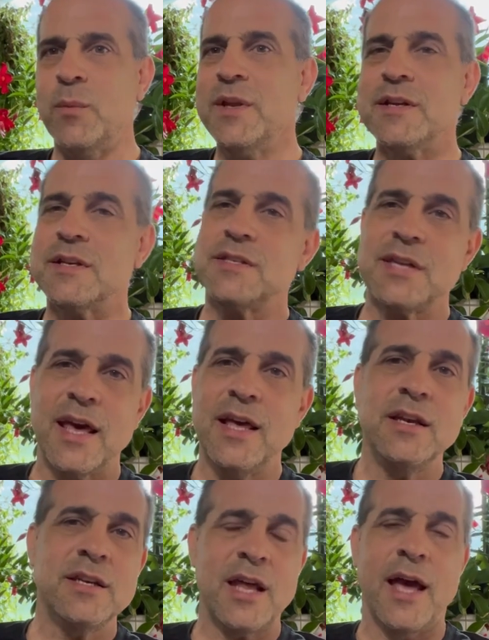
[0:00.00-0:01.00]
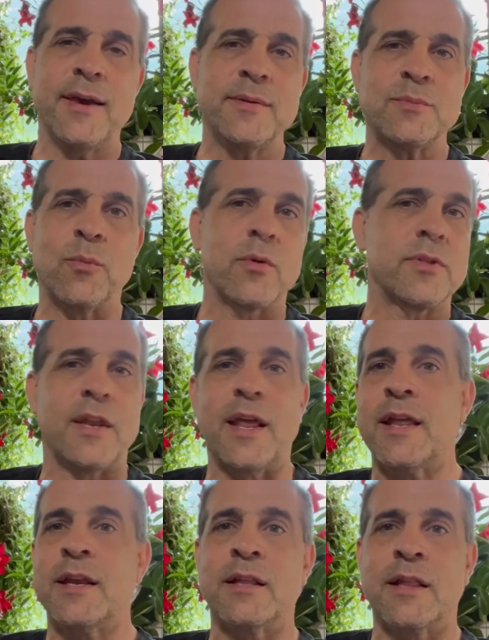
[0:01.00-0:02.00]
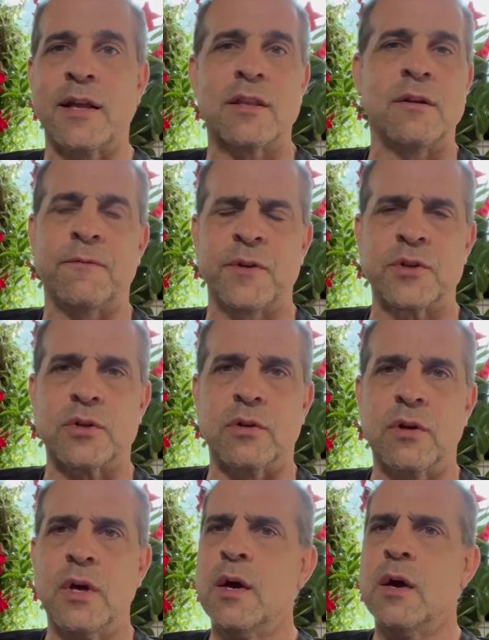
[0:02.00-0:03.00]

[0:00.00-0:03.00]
We did 10 times more than any elected official.